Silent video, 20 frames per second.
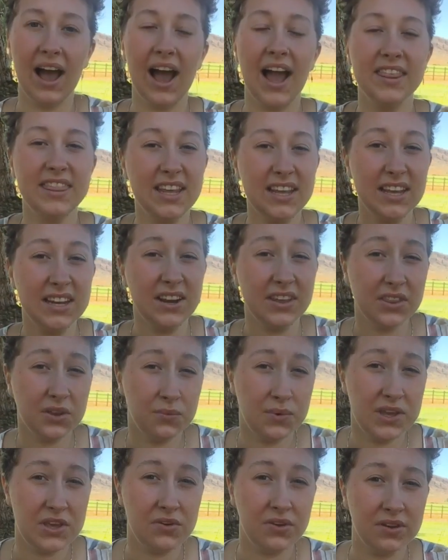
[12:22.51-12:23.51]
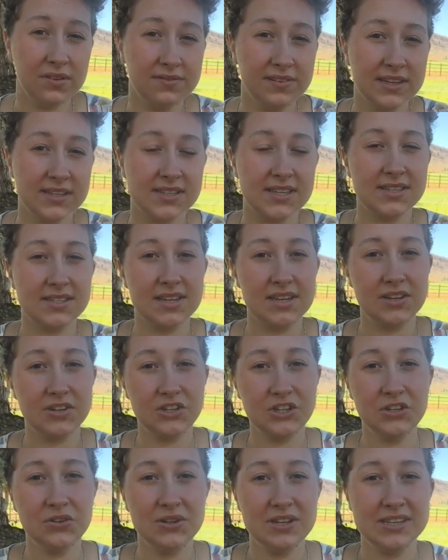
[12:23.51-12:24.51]
I think another way you could fix this
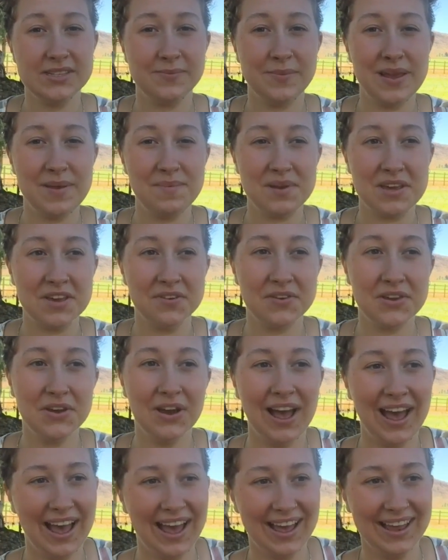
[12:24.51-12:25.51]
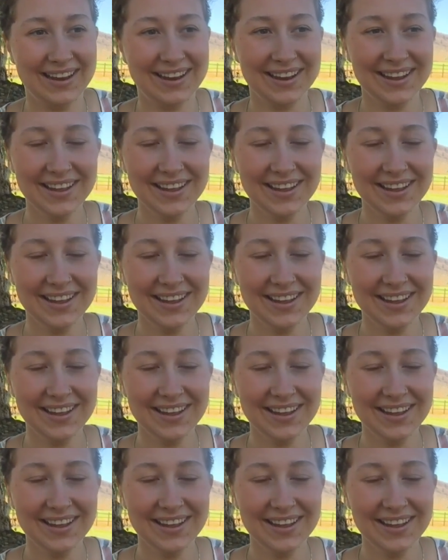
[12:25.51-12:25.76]
issue is maybe if you had